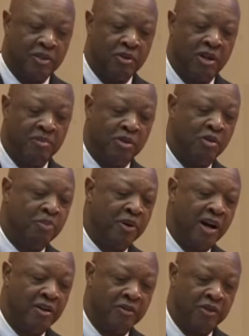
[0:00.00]
So I'm so
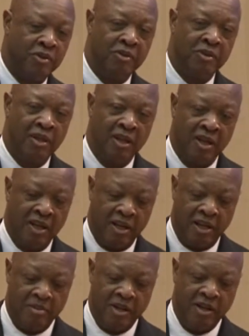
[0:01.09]
proud of you,
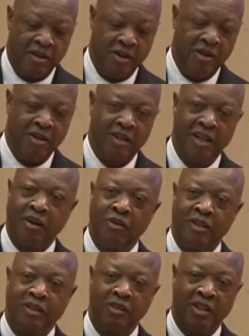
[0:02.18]
and I'm here not
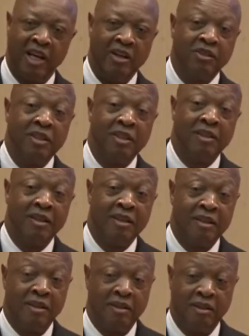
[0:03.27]
only to announce
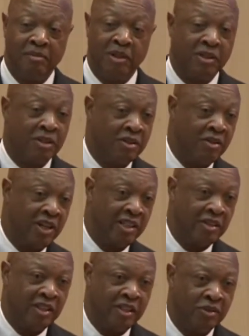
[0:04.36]
it, but to
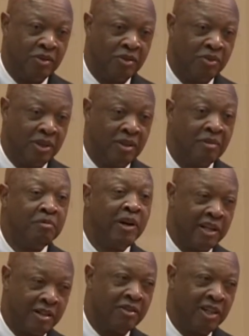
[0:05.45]
congratulate you.
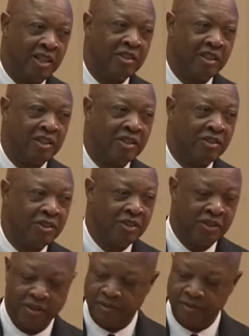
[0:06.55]
My congratulations.